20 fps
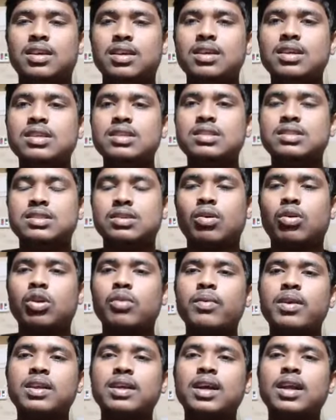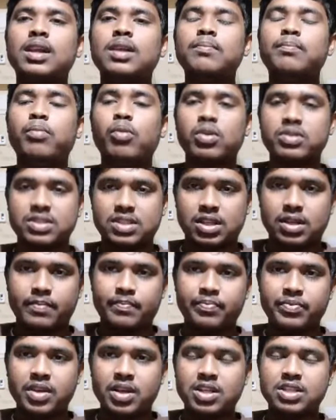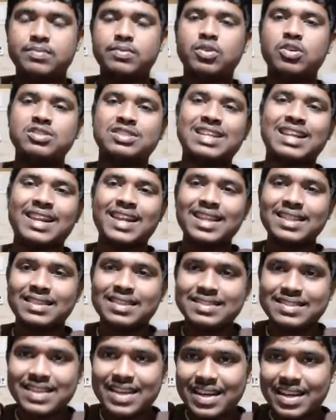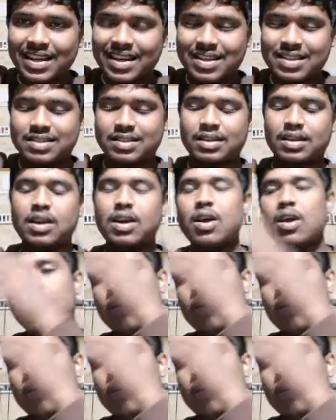is automatically positive. It is because the length is increasing.